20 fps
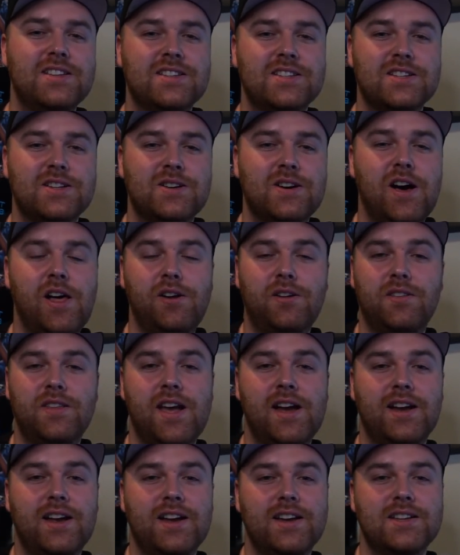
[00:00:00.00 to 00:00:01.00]
So other than
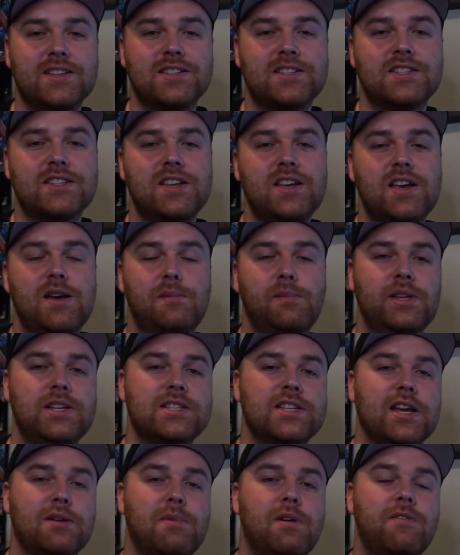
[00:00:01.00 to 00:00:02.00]
that, guys, please
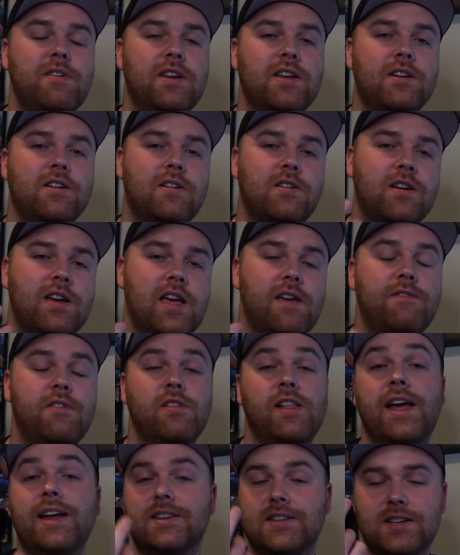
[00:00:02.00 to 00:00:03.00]
like my video if you
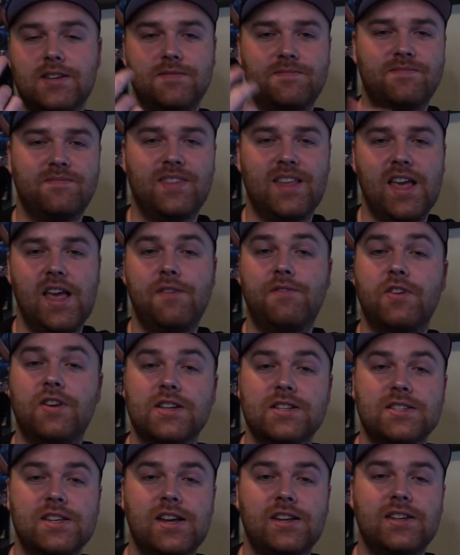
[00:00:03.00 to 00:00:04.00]
liked it. If you
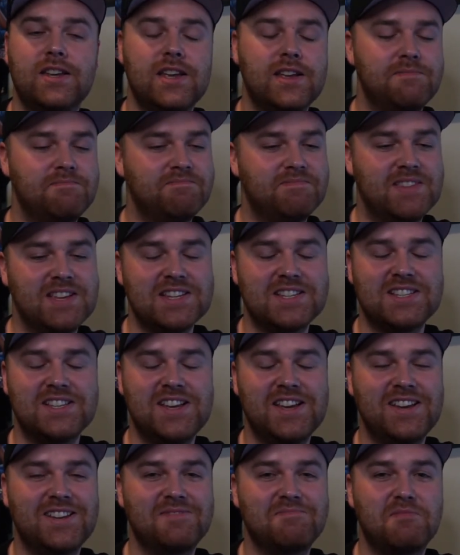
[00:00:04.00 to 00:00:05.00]
disliked it,
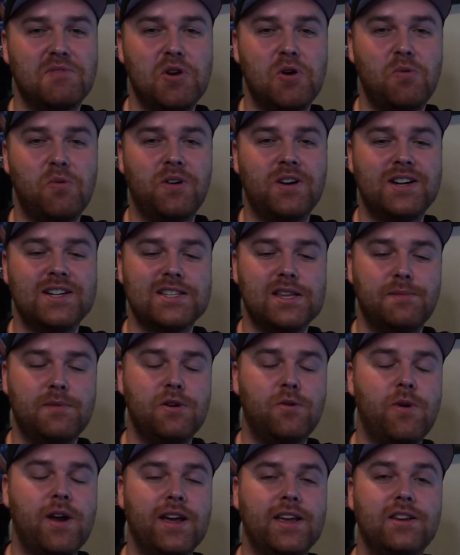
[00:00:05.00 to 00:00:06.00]
dislike, no worries. Let me
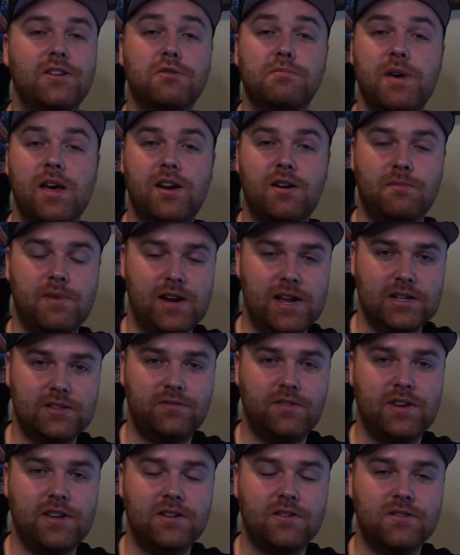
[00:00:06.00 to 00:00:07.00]
know what I can do better in my next
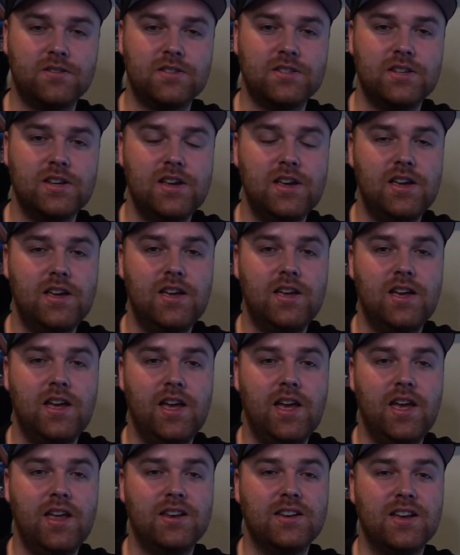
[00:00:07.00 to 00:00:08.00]
videos.
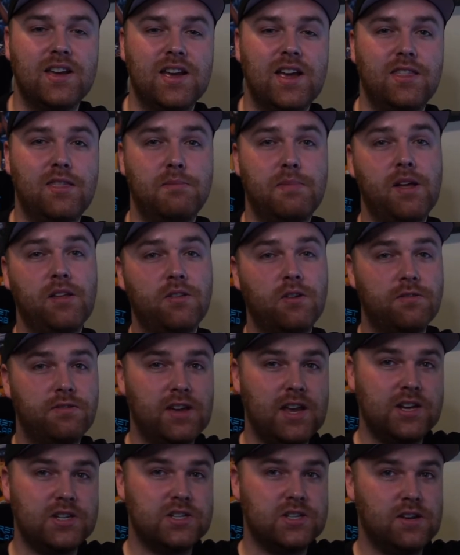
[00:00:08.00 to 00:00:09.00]
And hit the bell
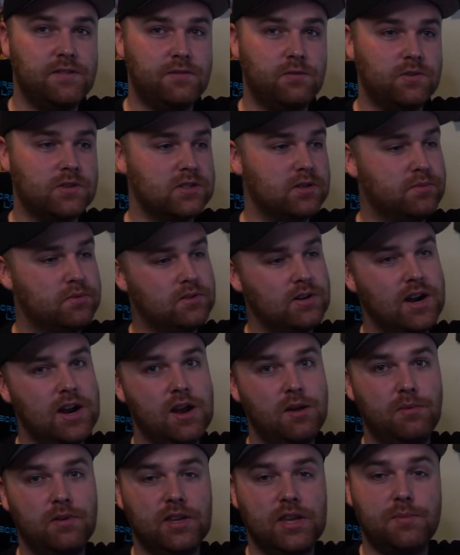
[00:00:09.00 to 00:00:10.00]
notification if you want to
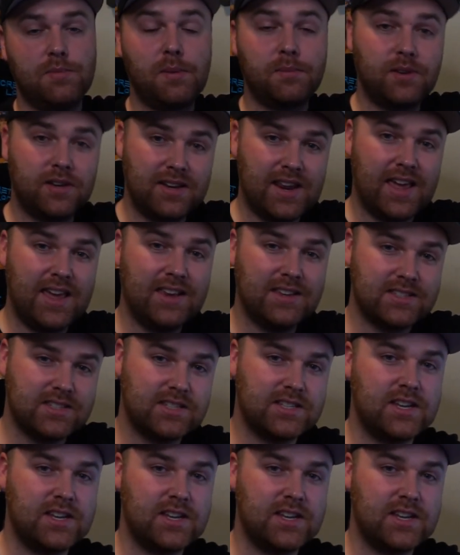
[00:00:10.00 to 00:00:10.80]
subscribe and keep up to date.